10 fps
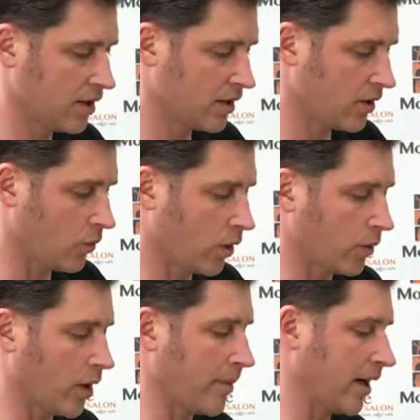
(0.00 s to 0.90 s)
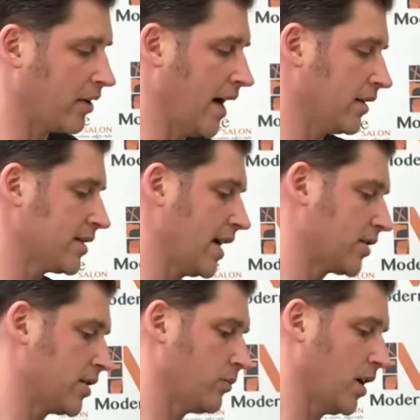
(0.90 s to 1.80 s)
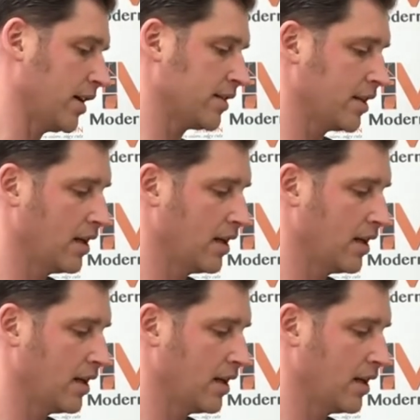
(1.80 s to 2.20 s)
or where my crown section was.